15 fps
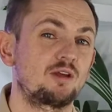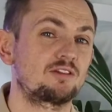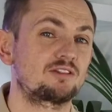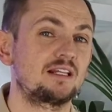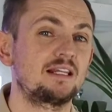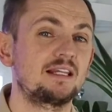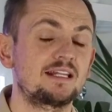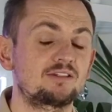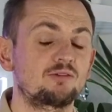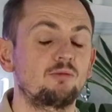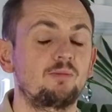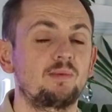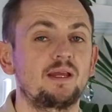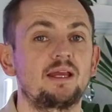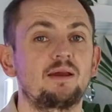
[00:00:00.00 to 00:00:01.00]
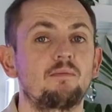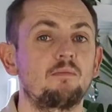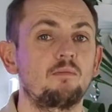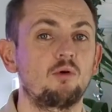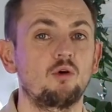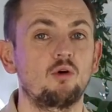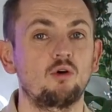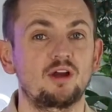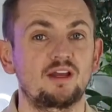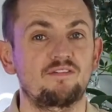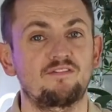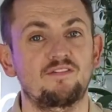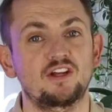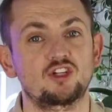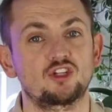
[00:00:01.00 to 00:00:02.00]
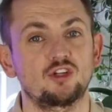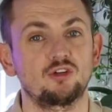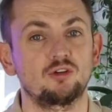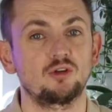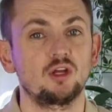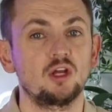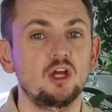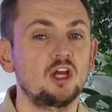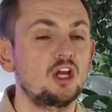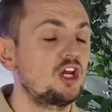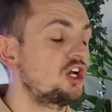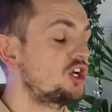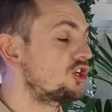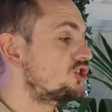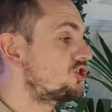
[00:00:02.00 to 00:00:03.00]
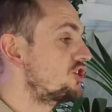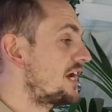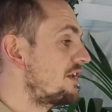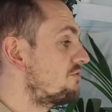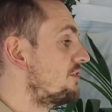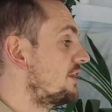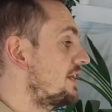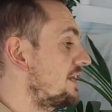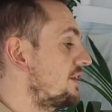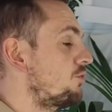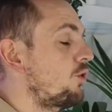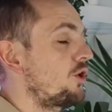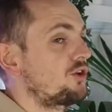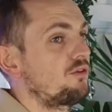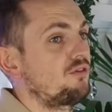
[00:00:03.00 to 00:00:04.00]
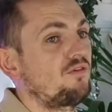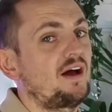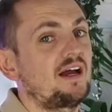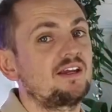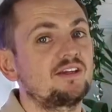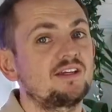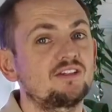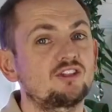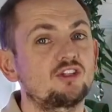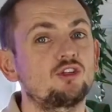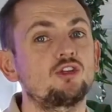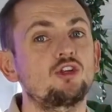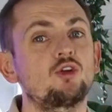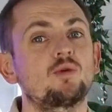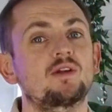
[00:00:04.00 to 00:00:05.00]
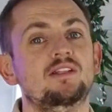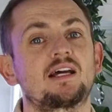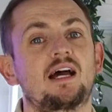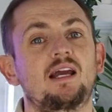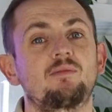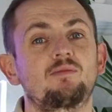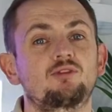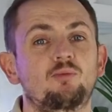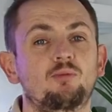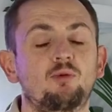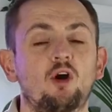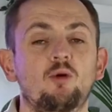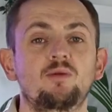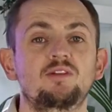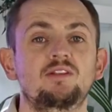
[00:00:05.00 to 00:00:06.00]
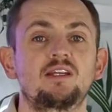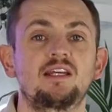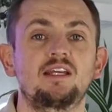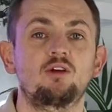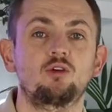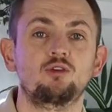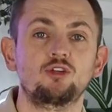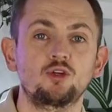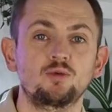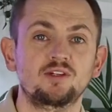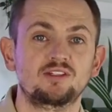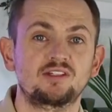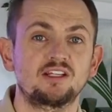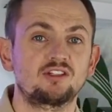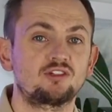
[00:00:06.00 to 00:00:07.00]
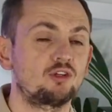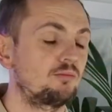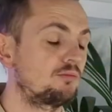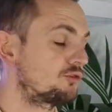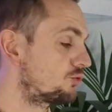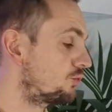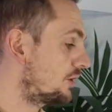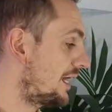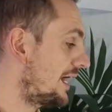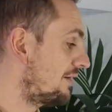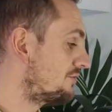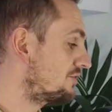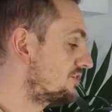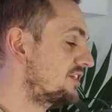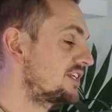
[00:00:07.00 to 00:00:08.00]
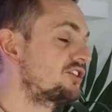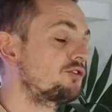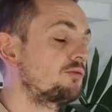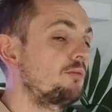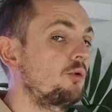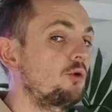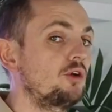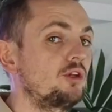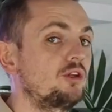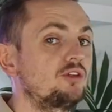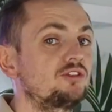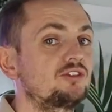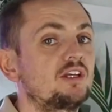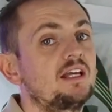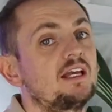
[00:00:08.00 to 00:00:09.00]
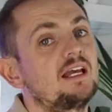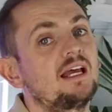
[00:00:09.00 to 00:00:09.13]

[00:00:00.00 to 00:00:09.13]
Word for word: it's a little bit more efficient. Generally what you'll find is newer types of property or newer systems will have system boilers